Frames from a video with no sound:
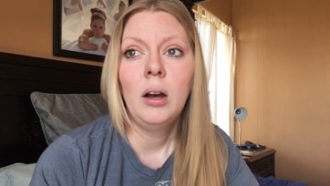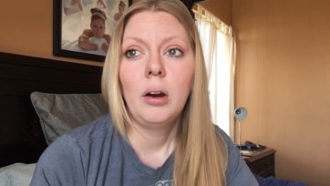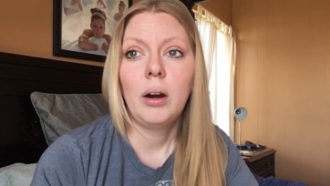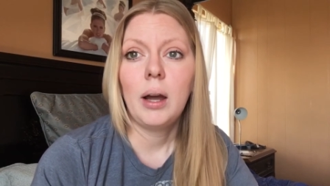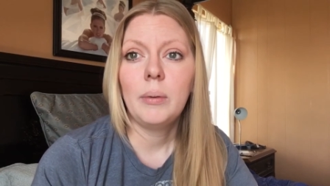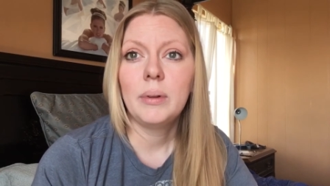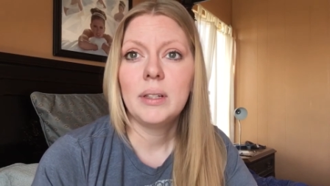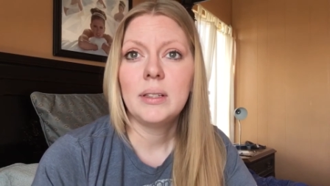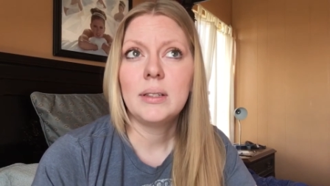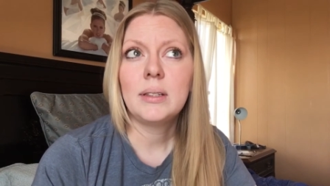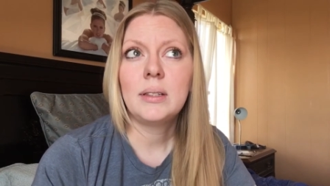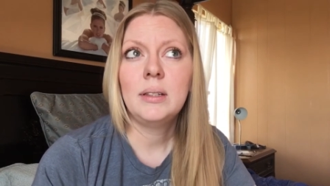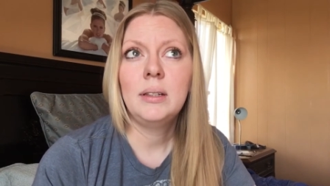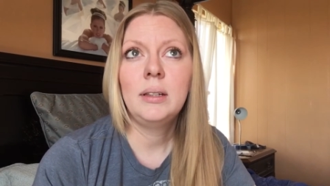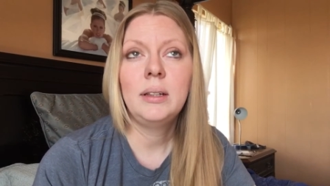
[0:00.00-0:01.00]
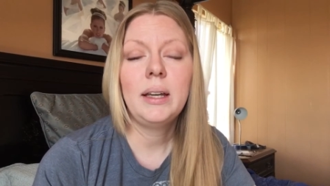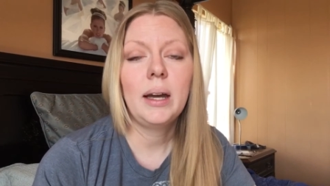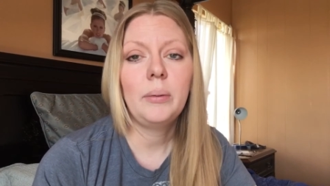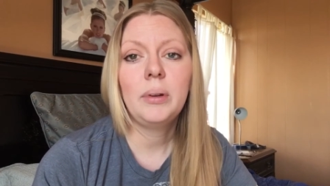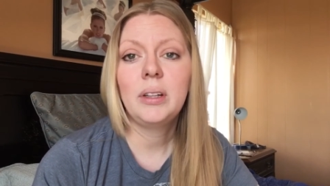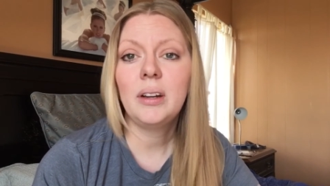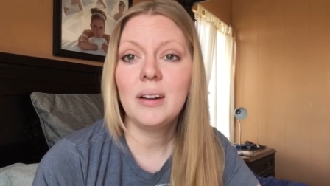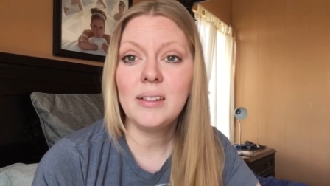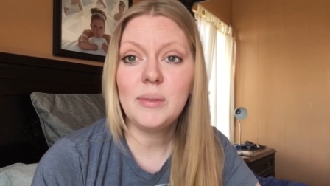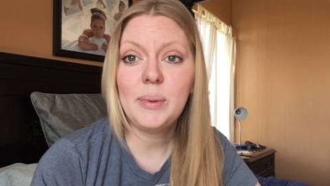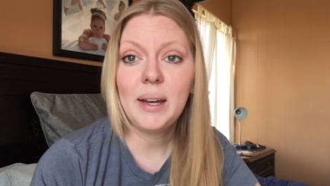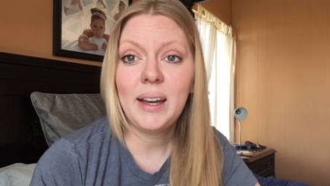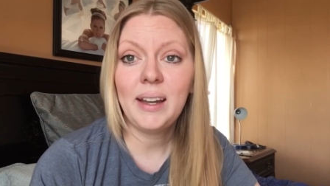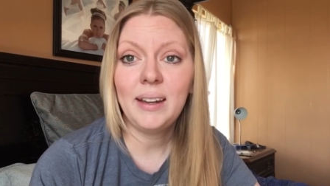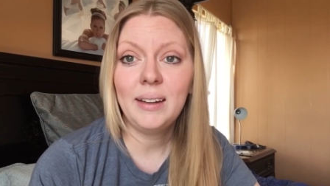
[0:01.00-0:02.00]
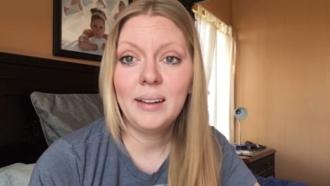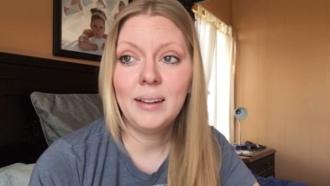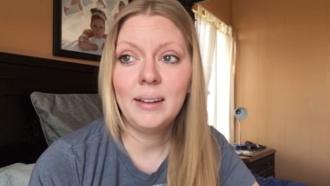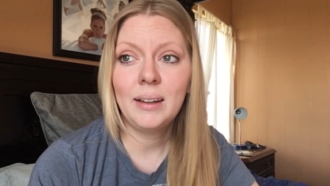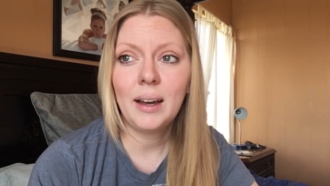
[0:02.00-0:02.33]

We'd gone to bed.